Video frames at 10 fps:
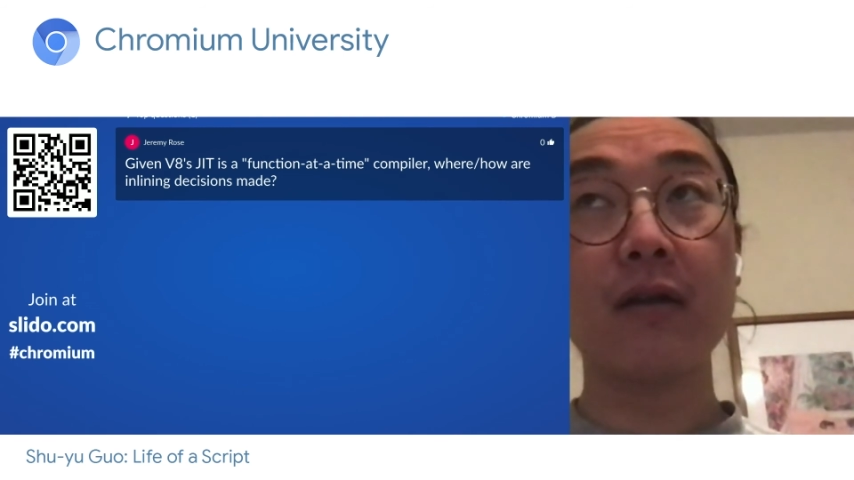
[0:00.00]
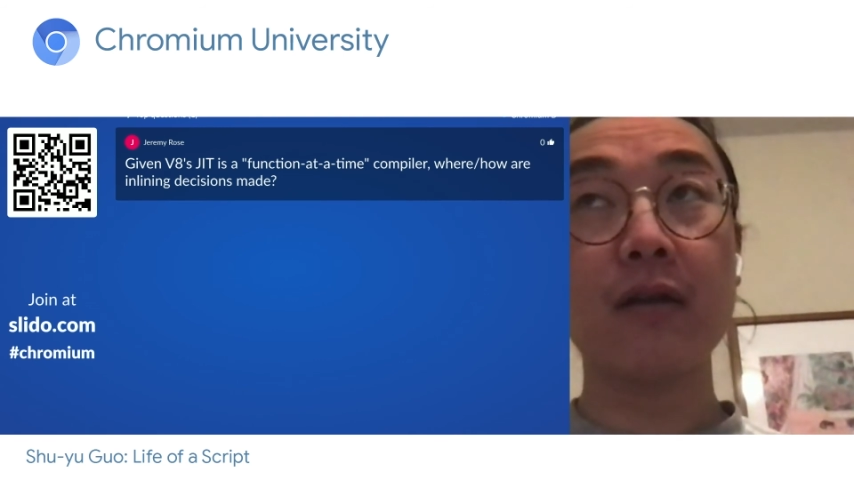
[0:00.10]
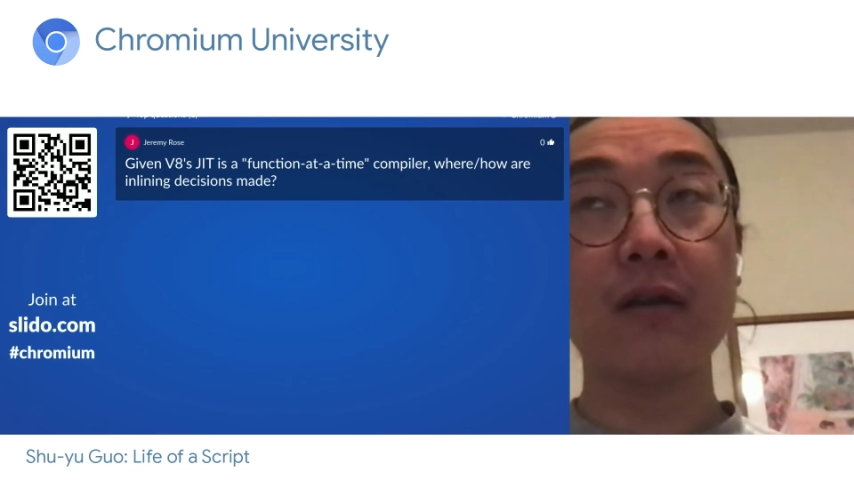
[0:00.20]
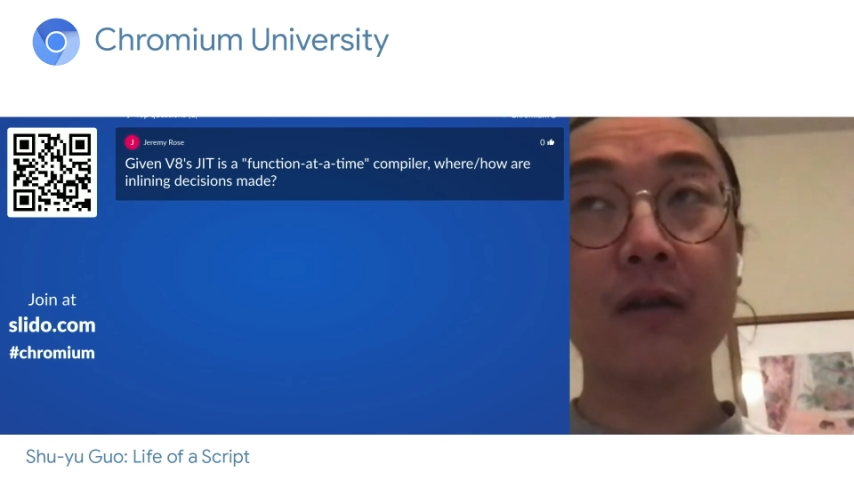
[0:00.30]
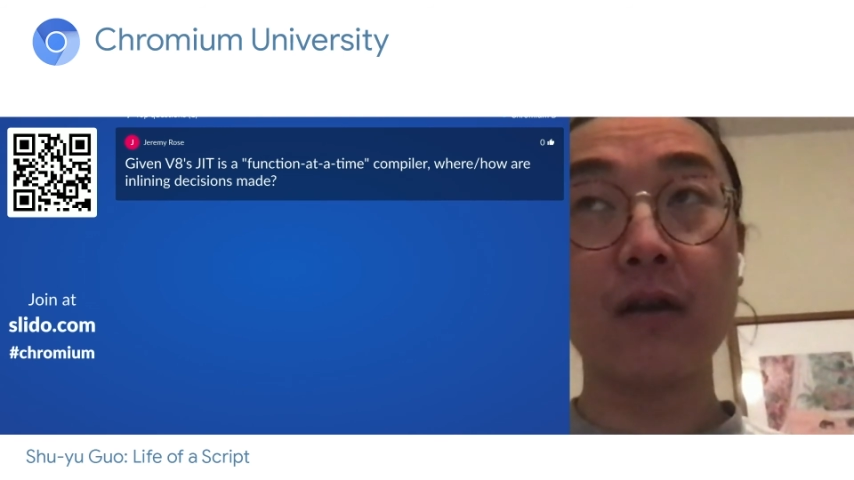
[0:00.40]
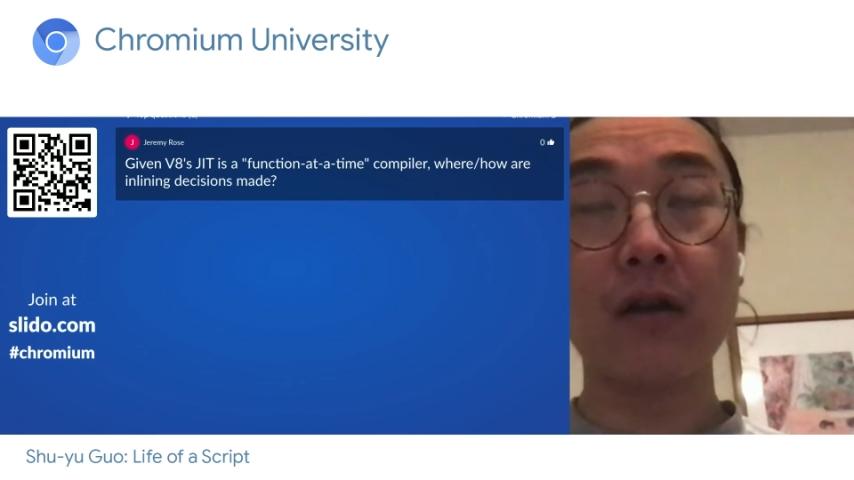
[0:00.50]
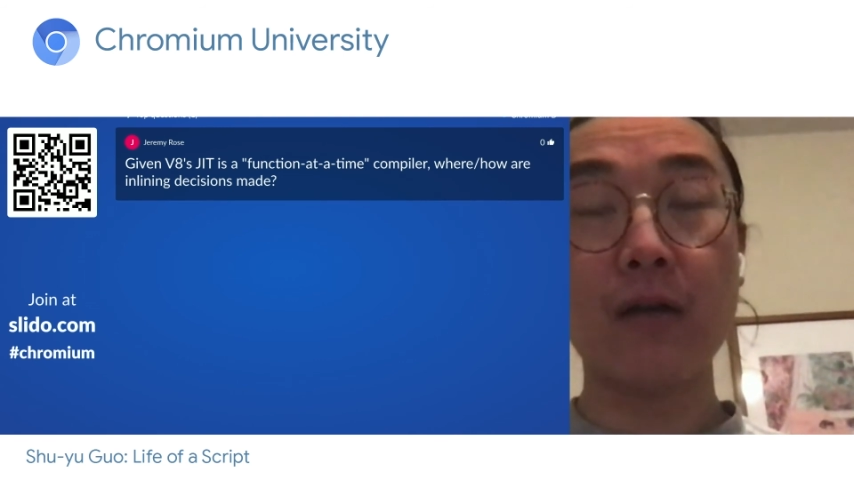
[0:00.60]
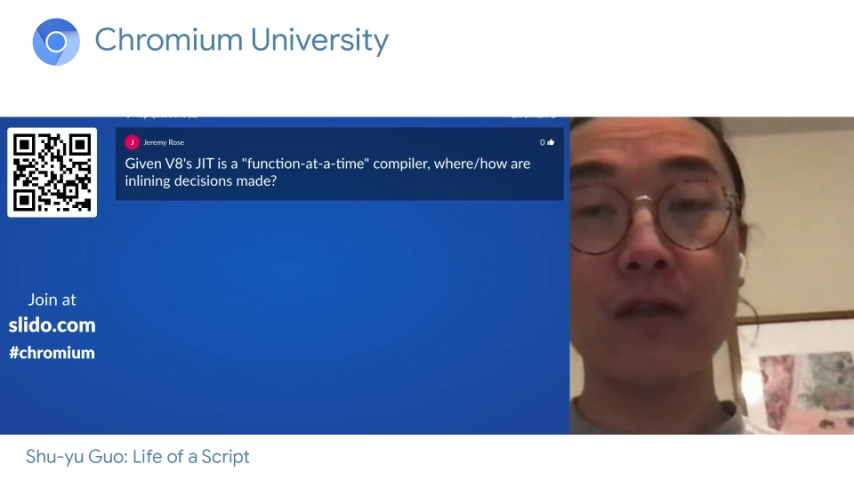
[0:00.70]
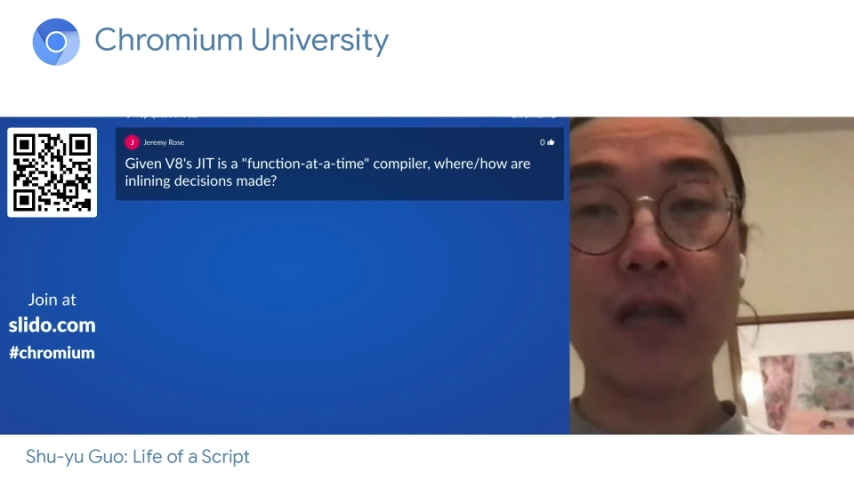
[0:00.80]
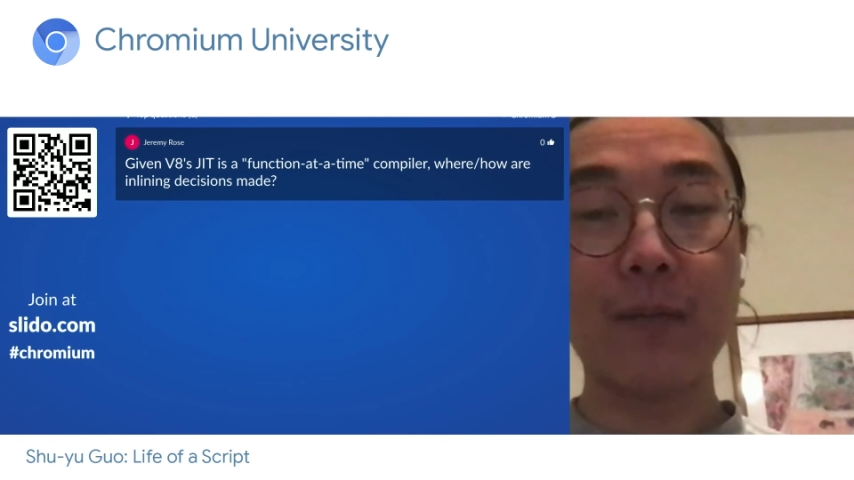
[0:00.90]
clear off
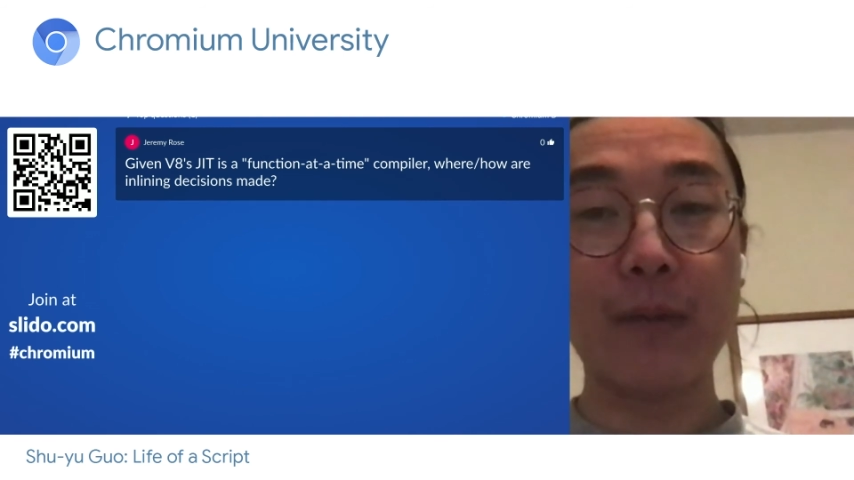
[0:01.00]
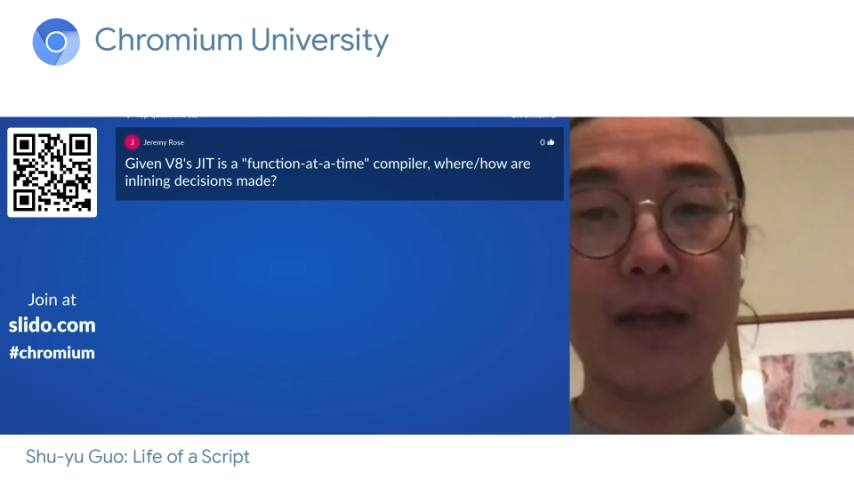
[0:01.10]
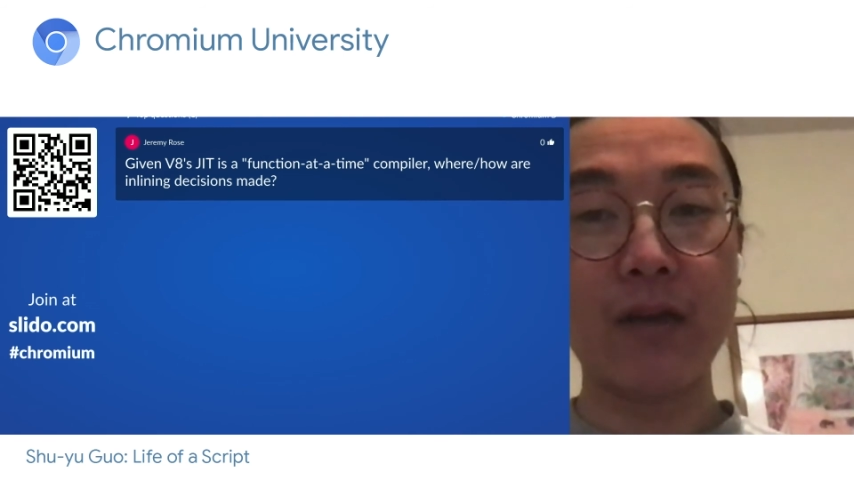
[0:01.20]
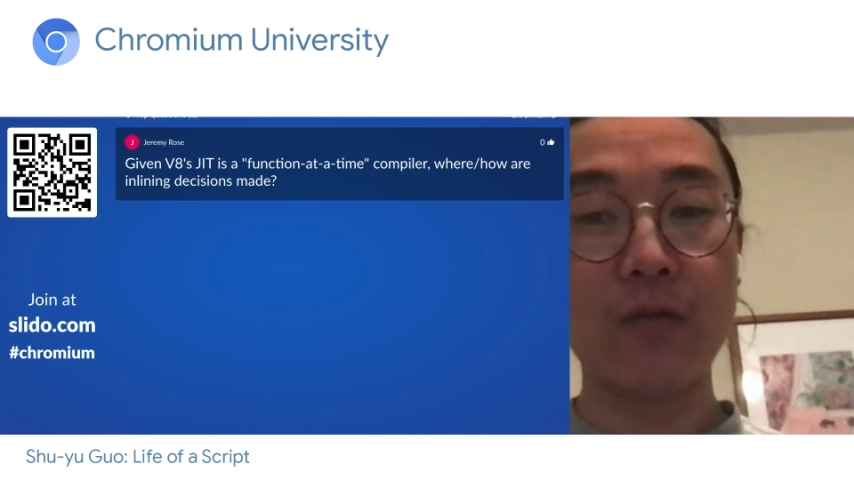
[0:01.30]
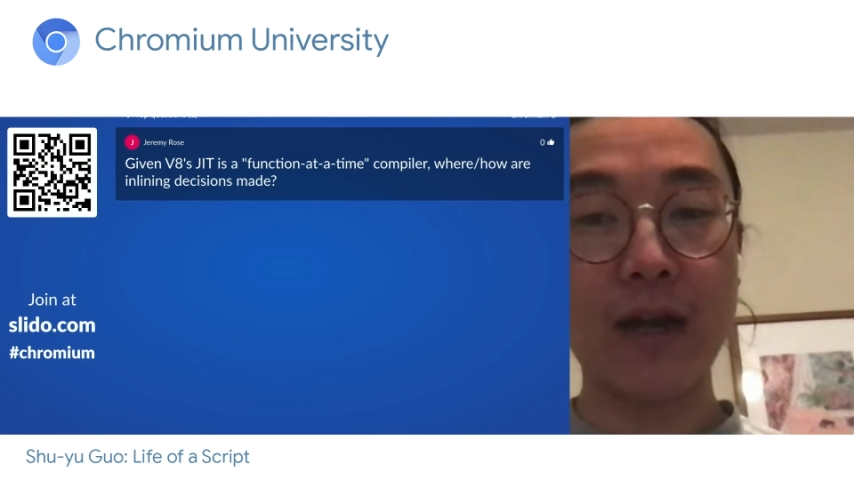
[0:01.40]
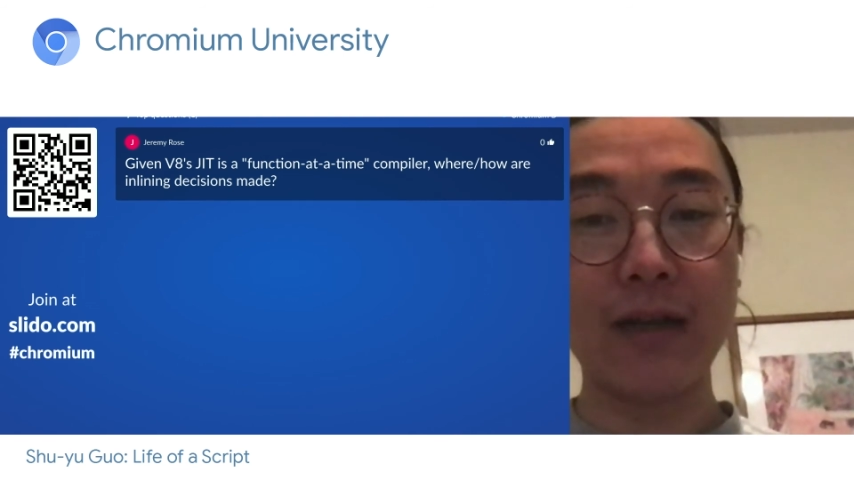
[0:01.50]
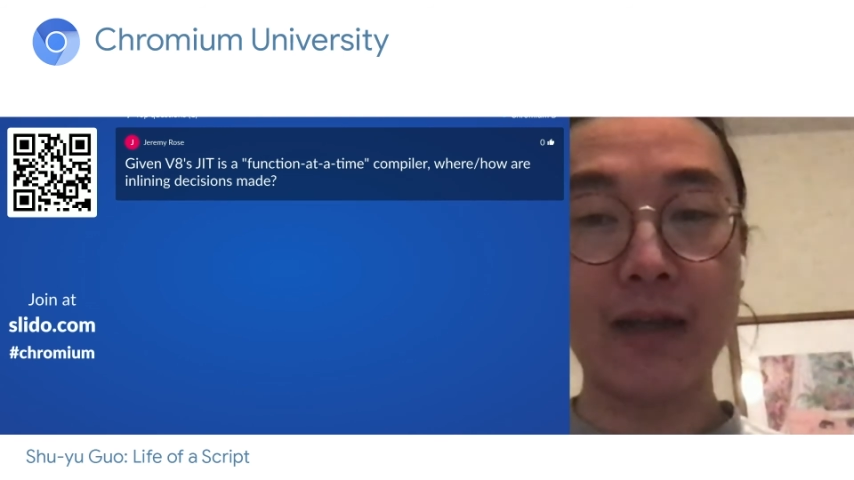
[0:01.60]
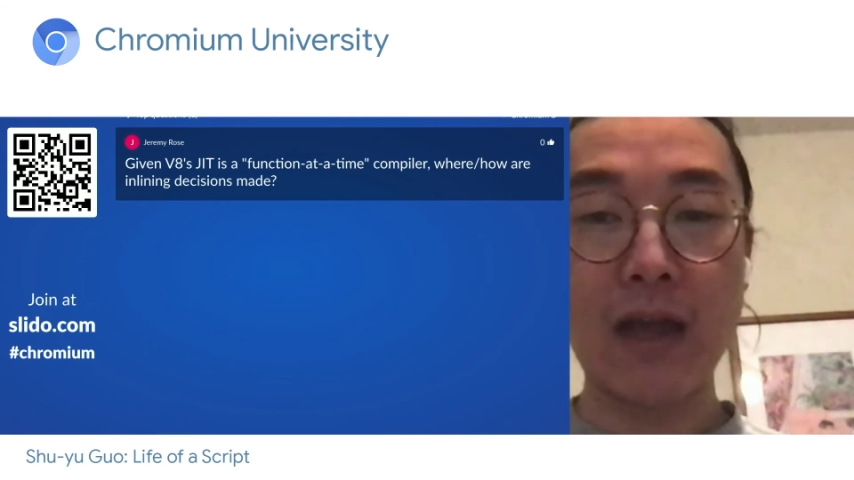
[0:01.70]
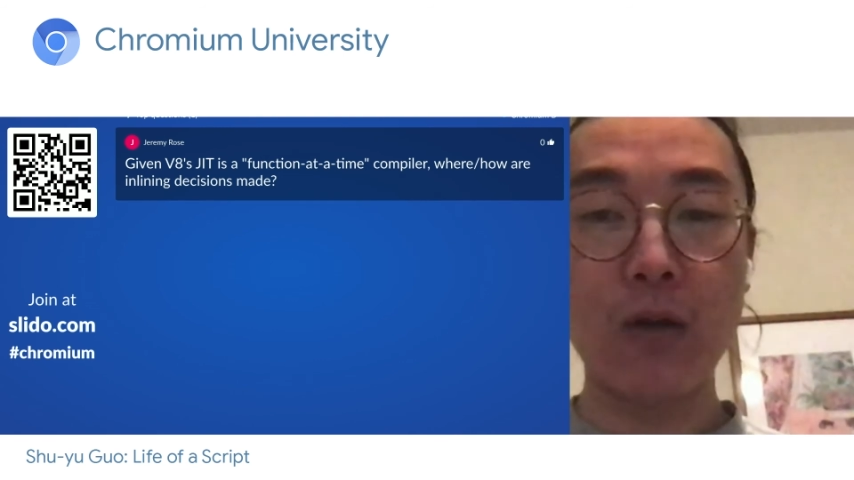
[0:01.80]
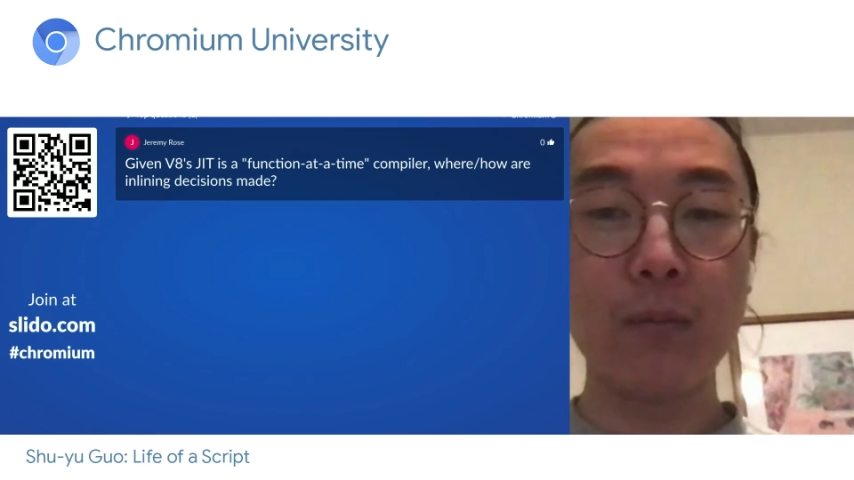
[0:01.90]
the top of my head right
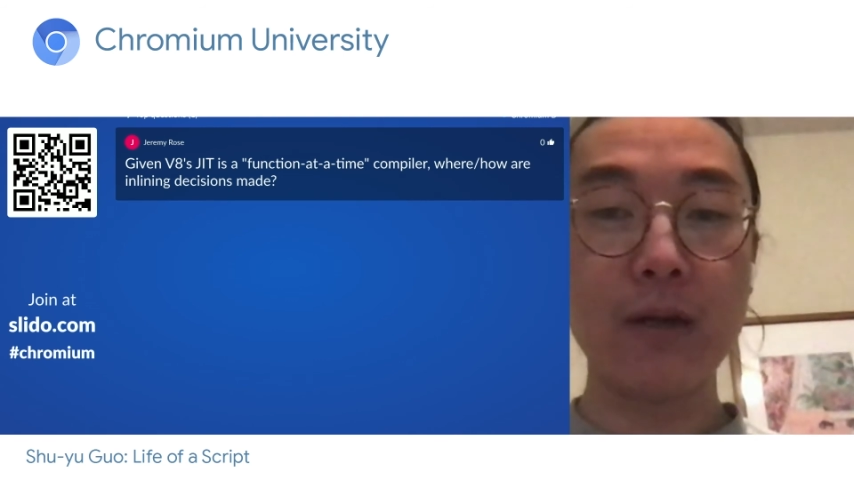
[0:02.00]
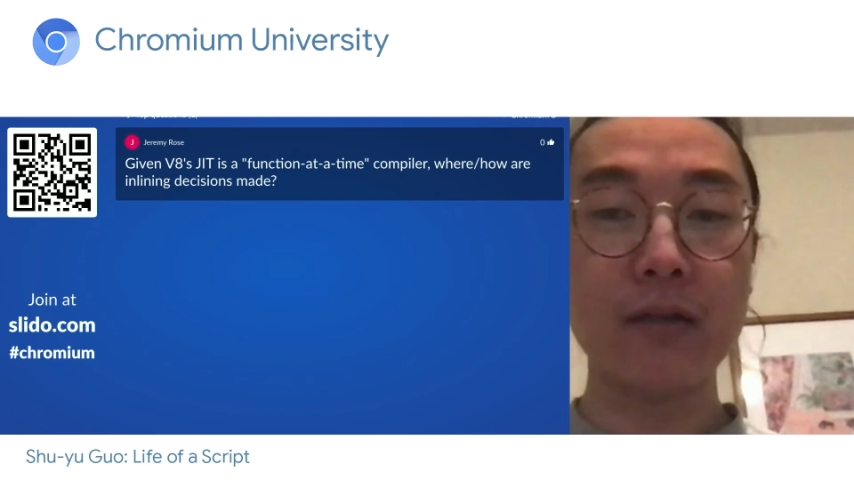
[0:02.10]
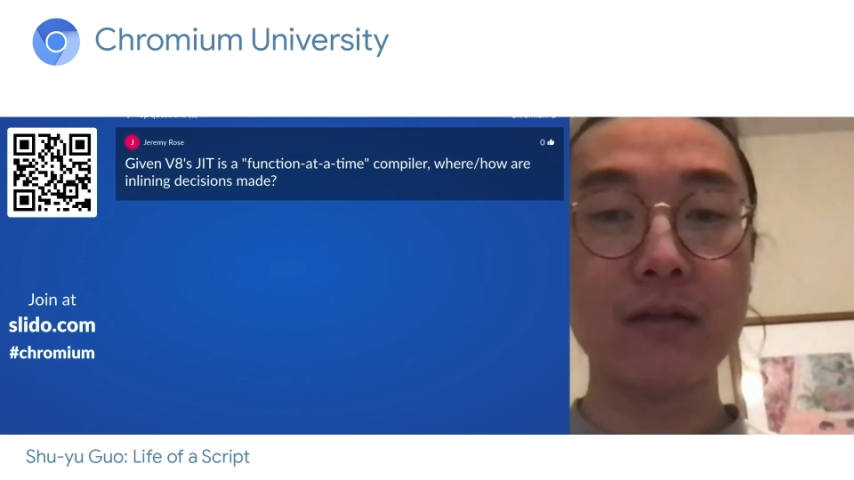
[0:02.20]
now, but